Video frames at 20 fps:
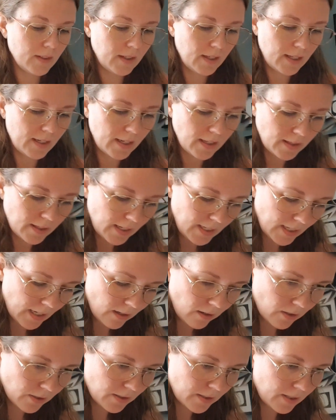And I think I
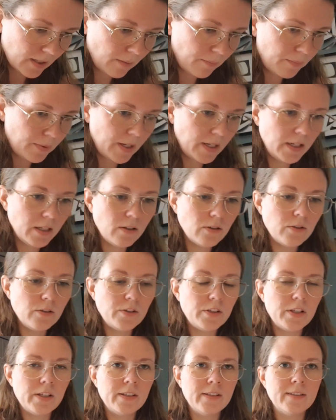got a pretty
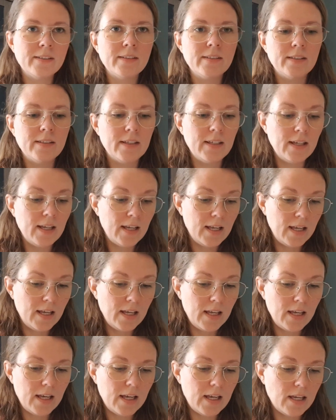good
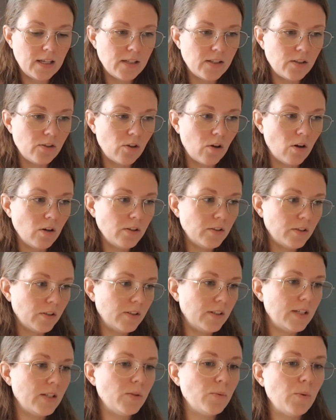start on
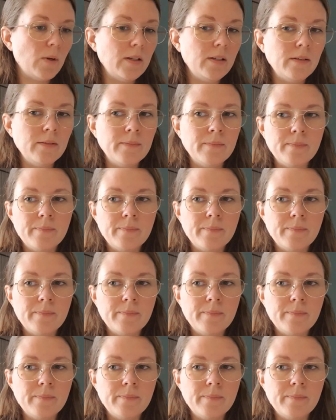this one.